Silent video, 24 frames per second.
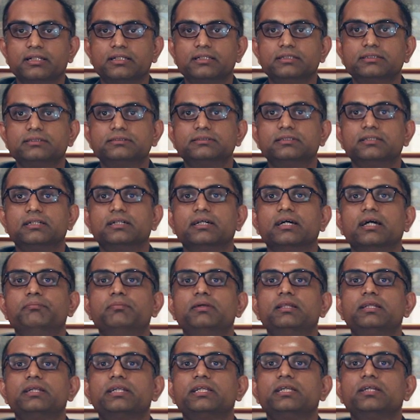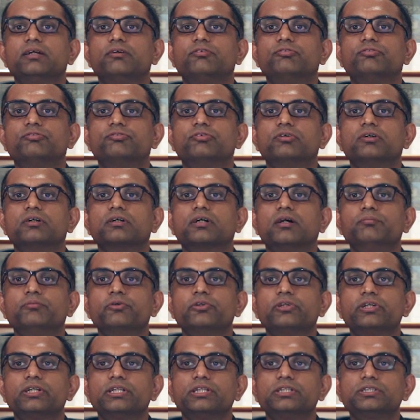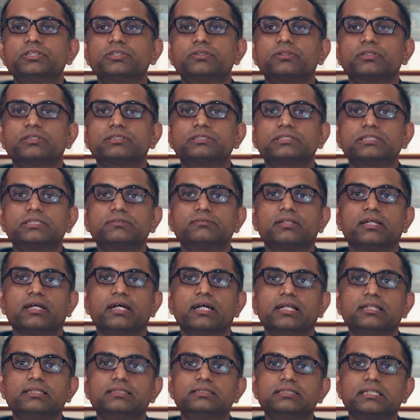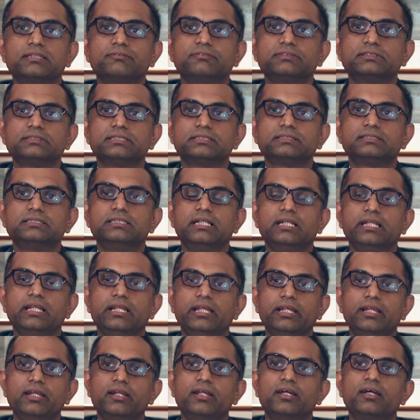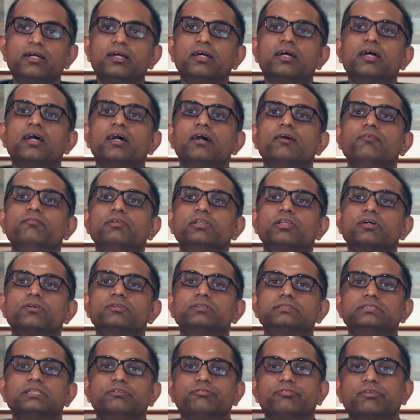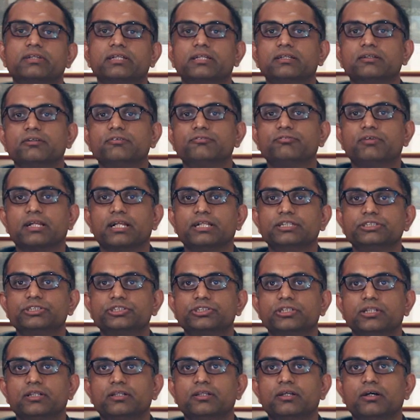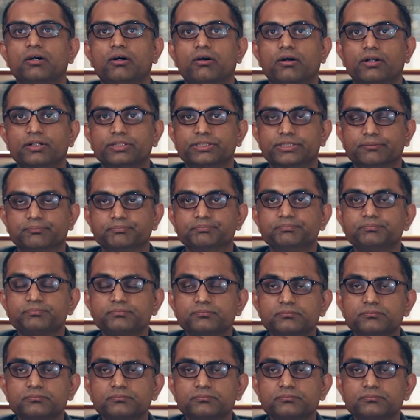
is the ability of communities to receive the health services they need without suffering financial hardship.